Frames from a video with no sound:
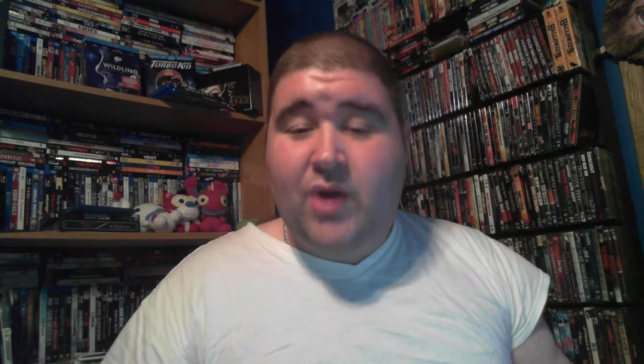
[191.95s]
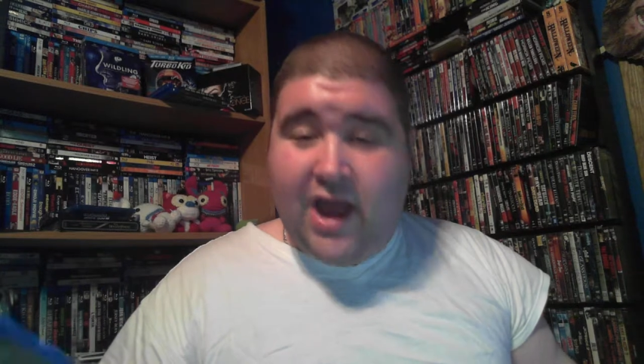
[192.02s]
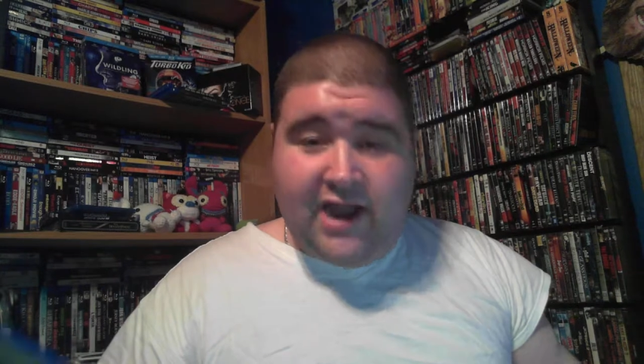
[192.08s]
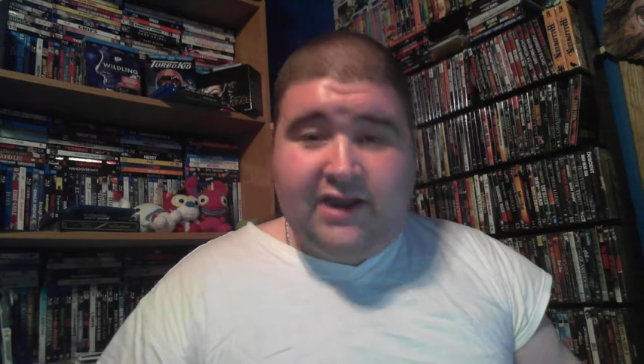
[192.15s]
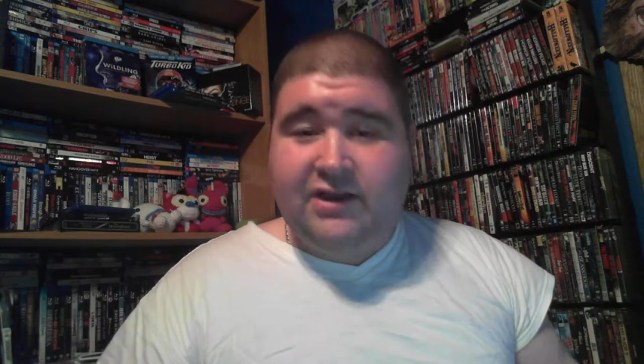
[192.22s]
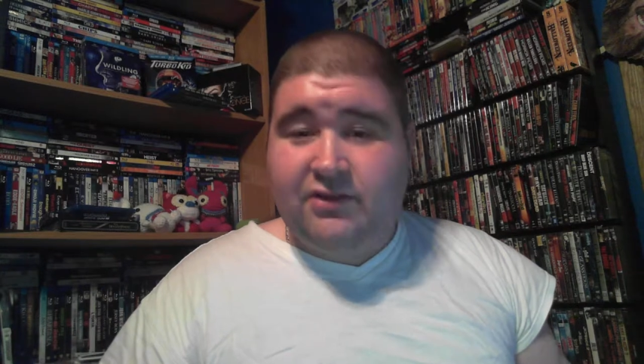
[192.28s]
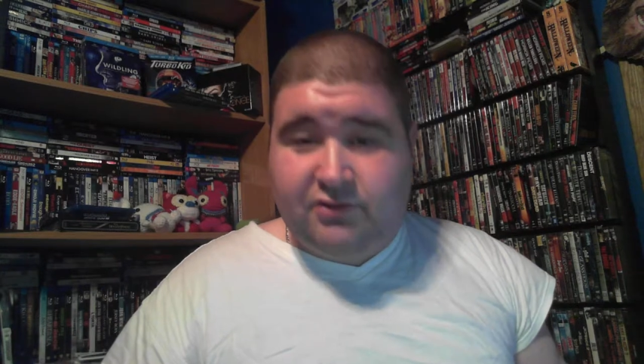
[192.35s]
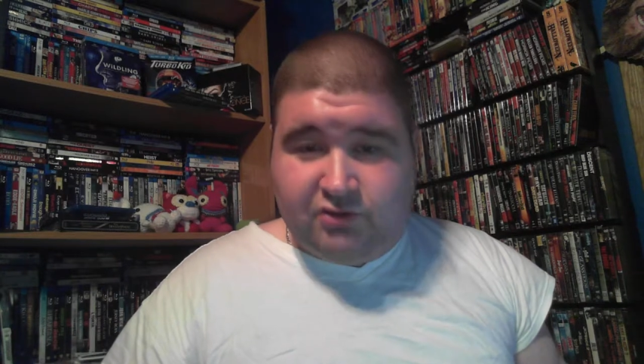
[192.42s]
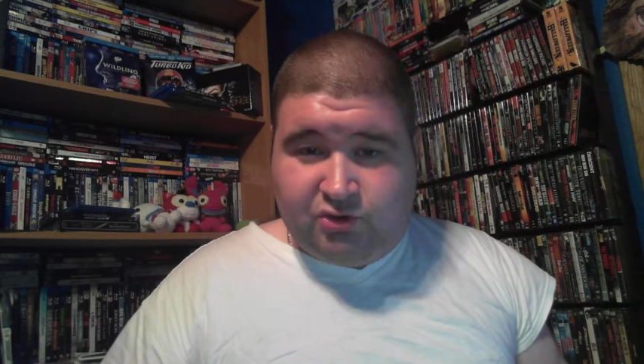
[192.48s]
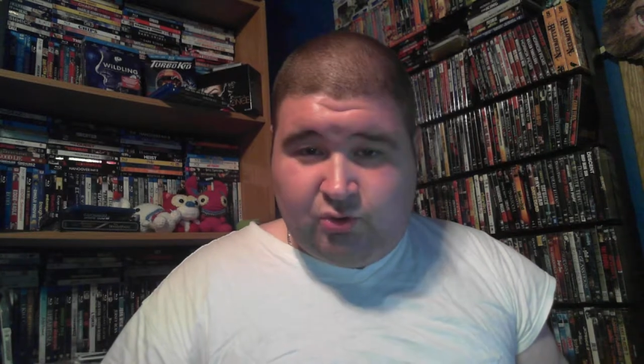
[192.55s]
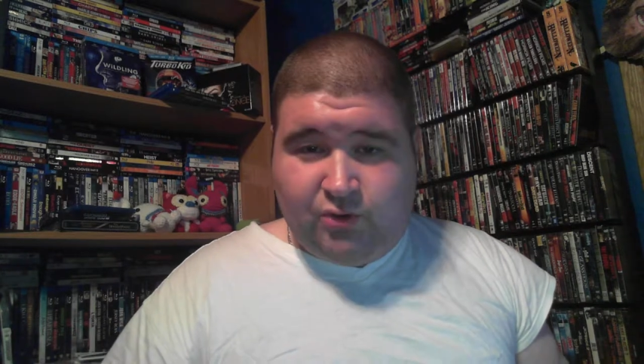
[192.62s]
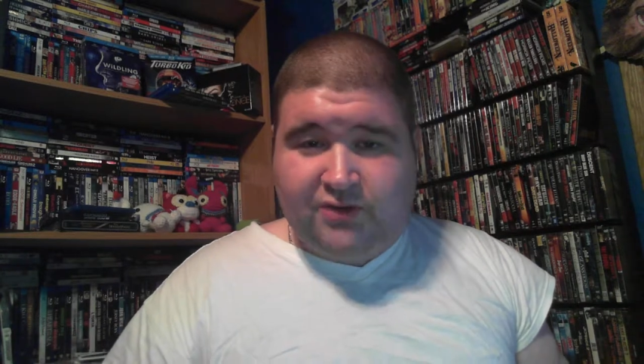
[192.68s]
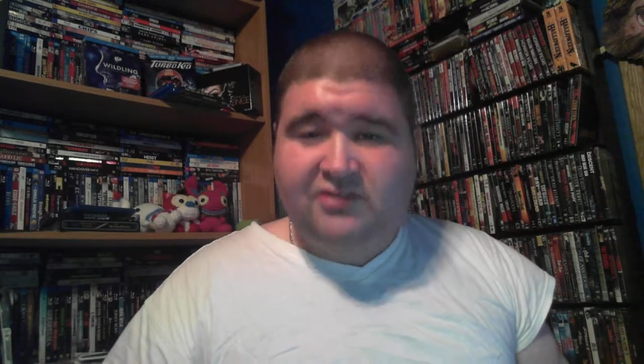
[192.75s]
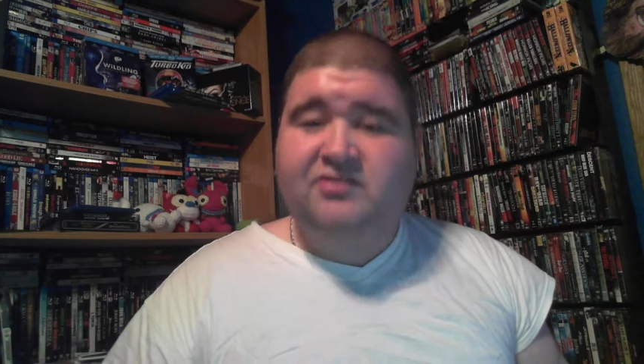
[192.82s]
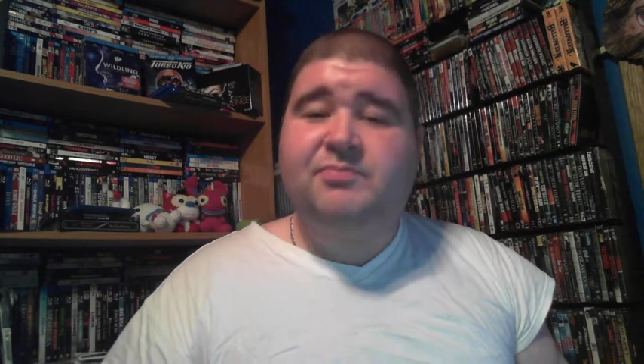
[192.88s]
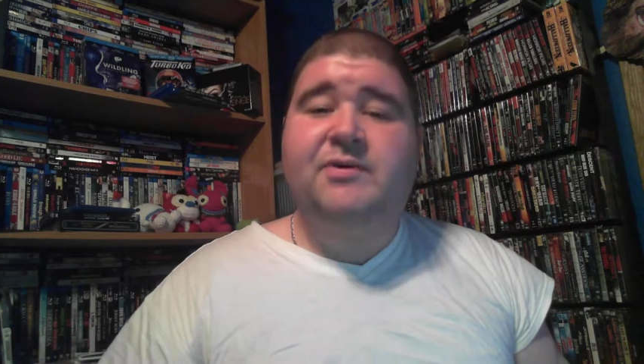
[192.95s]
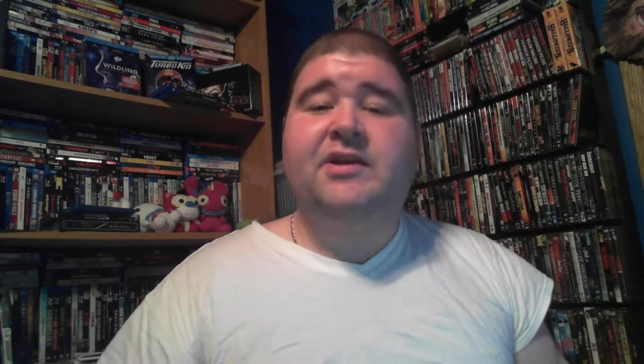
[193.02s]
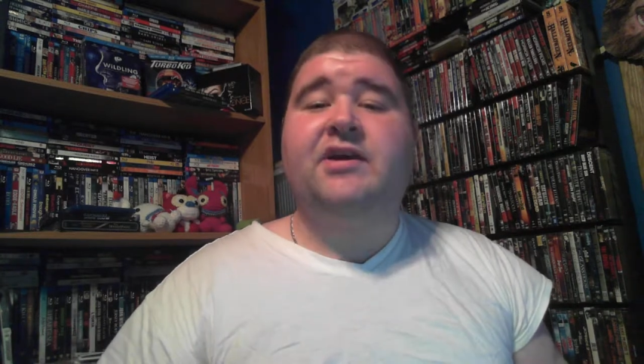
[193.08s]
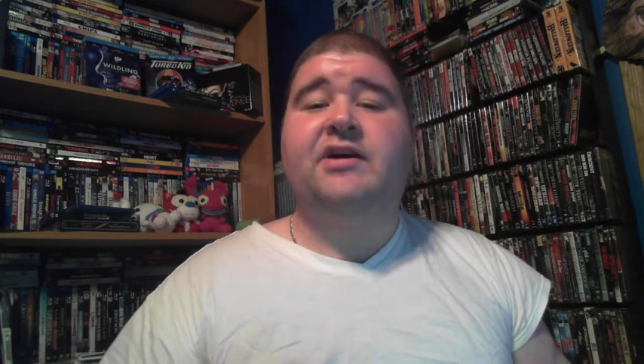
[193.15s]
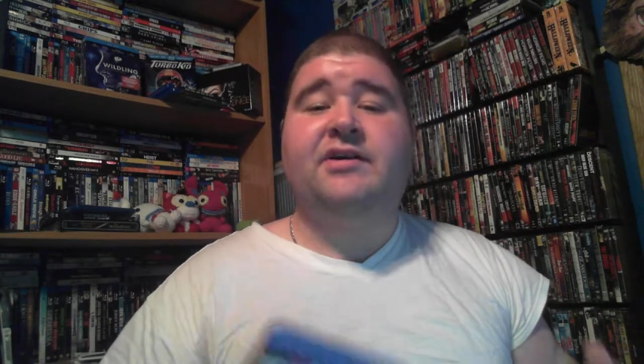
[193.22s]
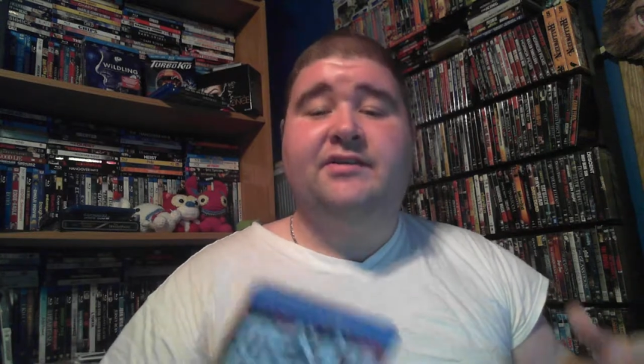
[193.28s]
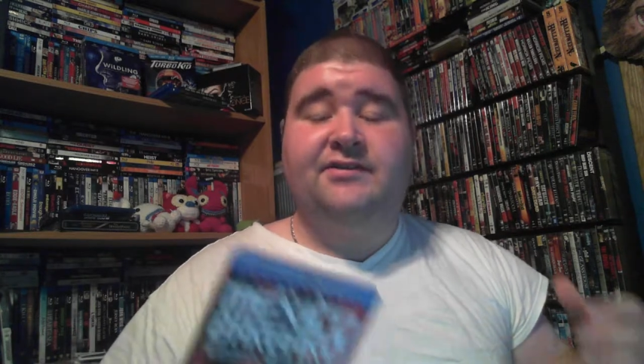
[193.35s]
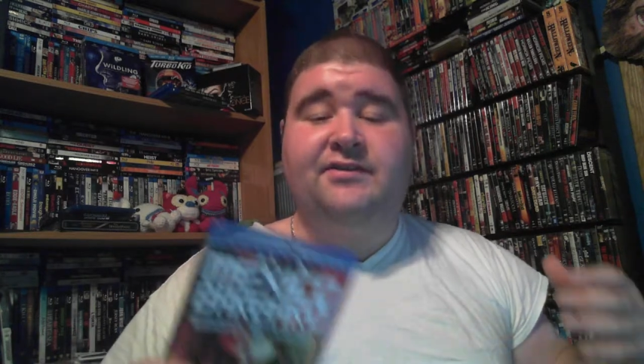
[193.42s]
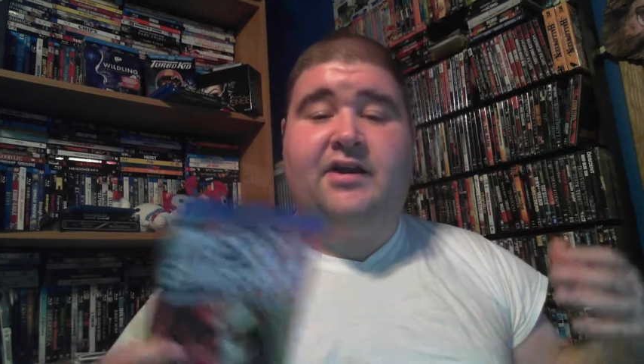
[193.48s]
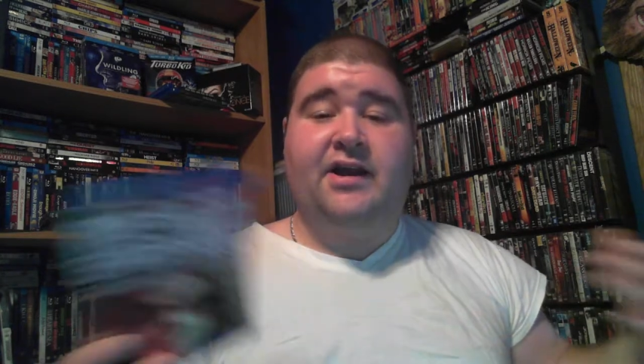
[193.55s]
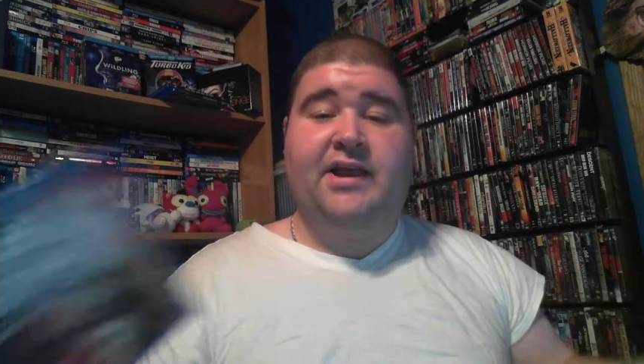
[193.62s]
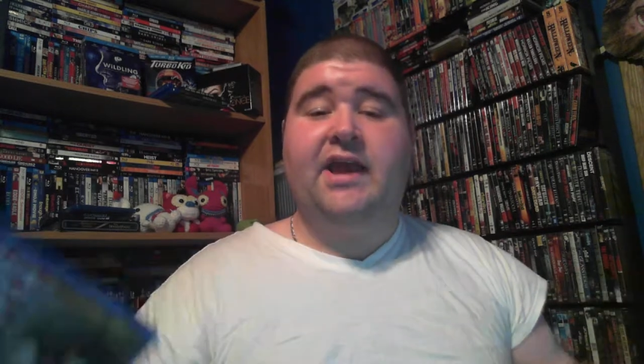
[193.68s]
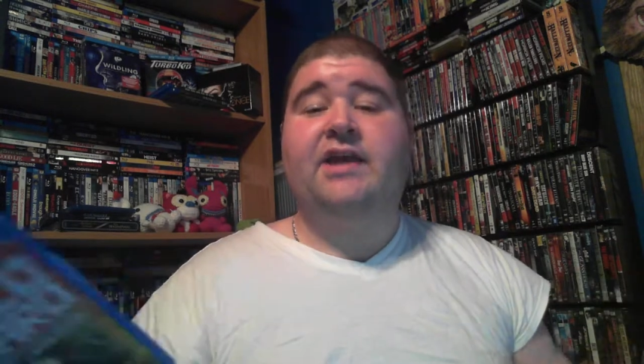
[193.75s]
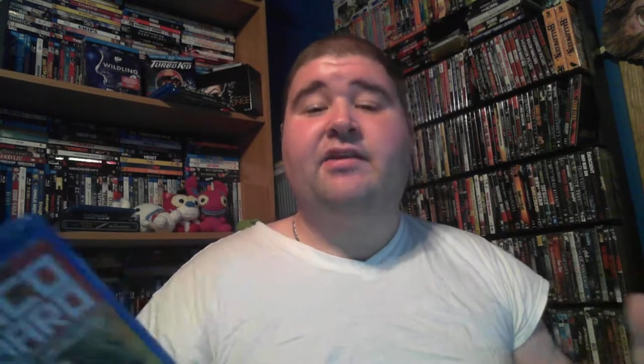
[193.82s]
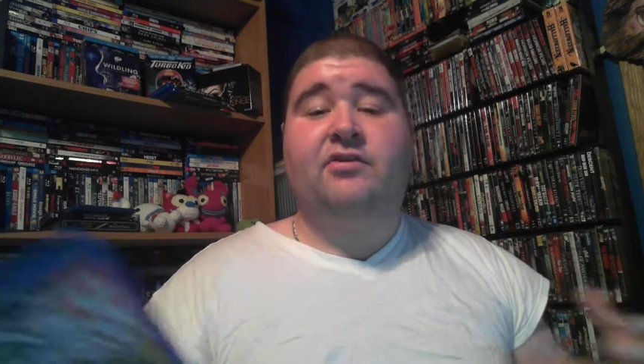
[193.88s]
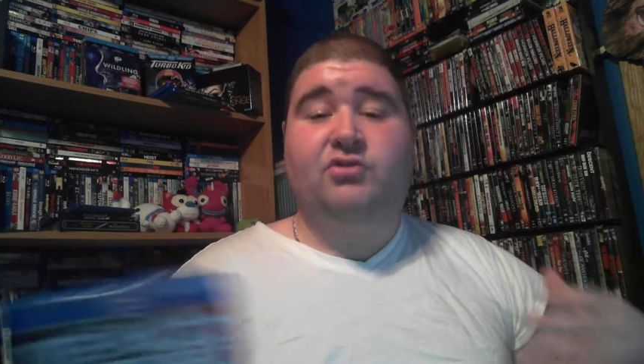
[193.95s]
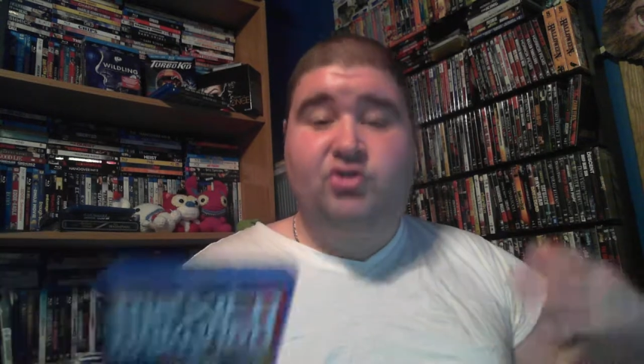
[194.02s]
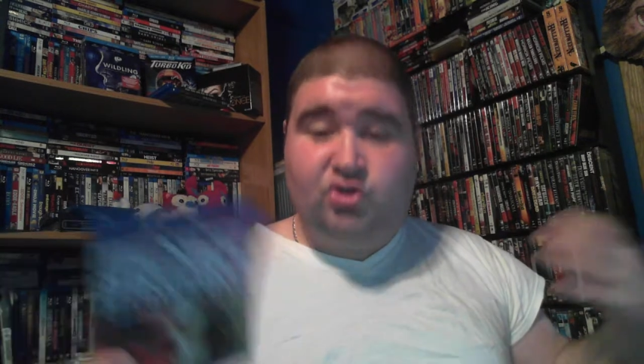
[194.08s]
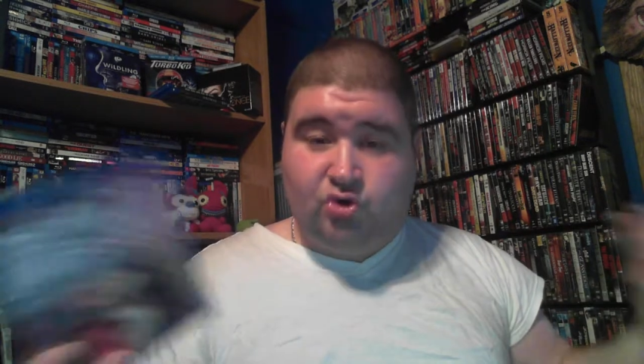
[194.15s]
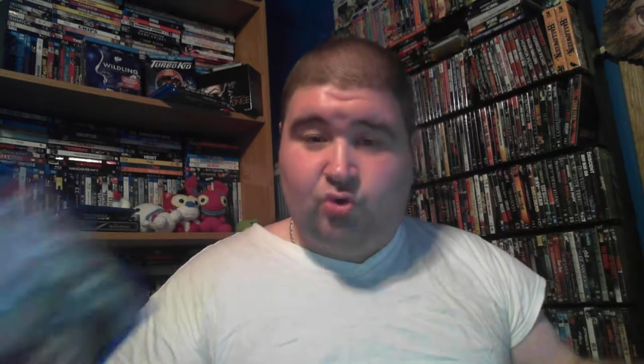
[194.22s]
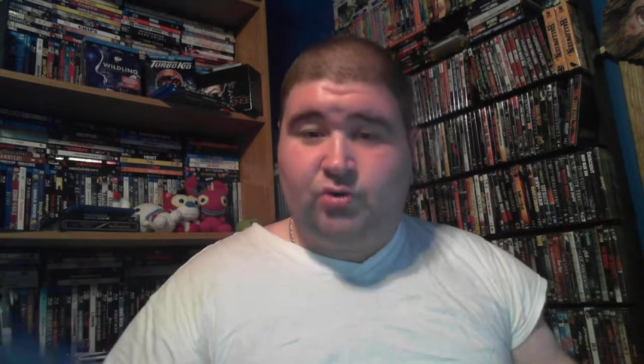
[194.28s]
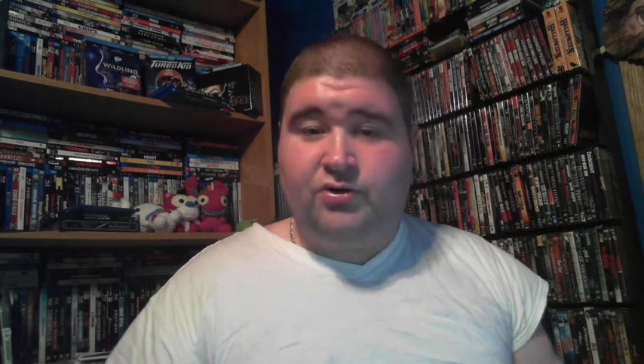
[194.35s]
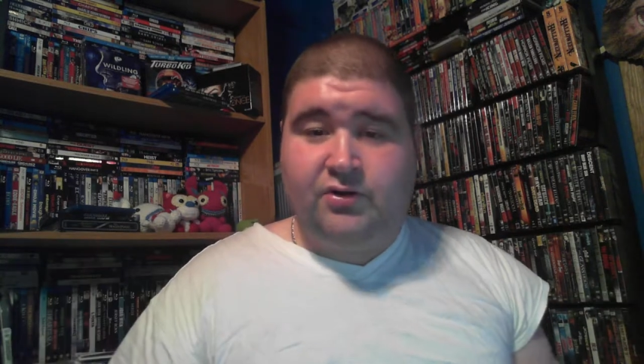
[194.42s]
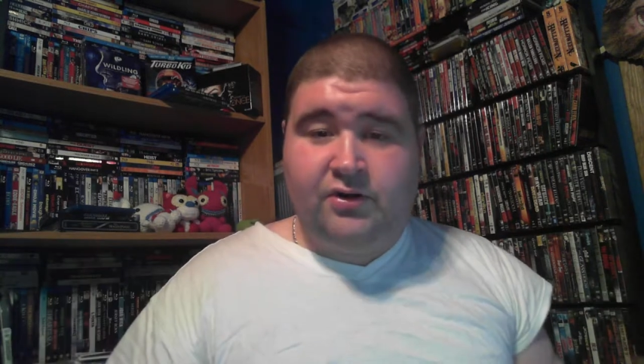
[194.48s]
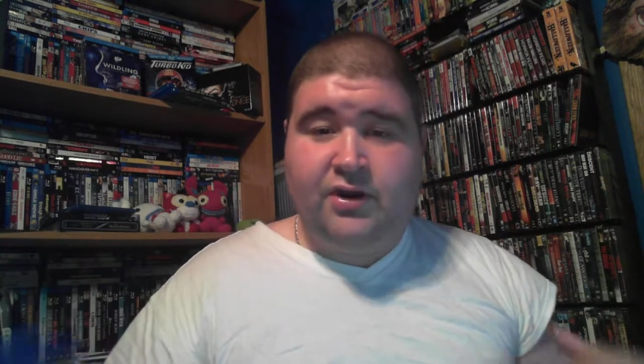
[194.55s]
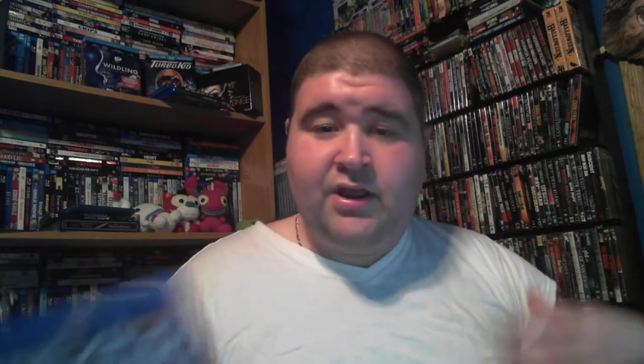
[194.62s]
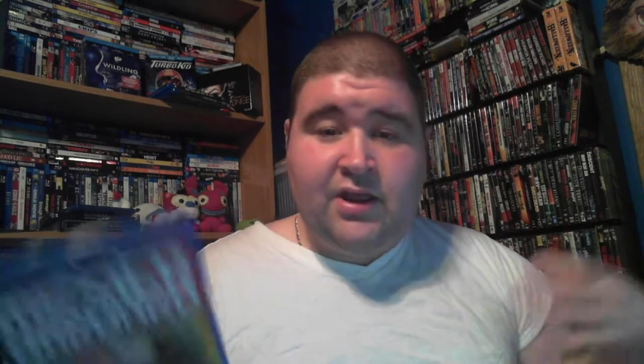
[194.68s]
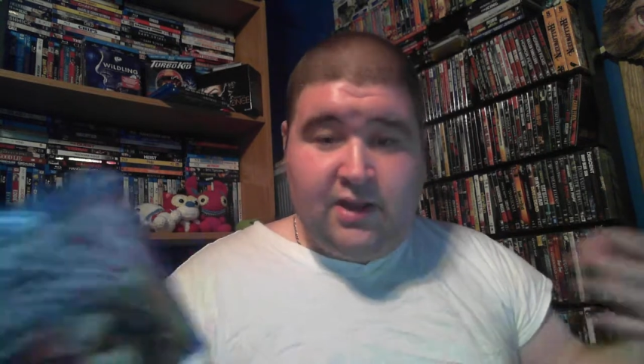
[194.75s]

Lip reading: any of the shorts because, again, they're shorter,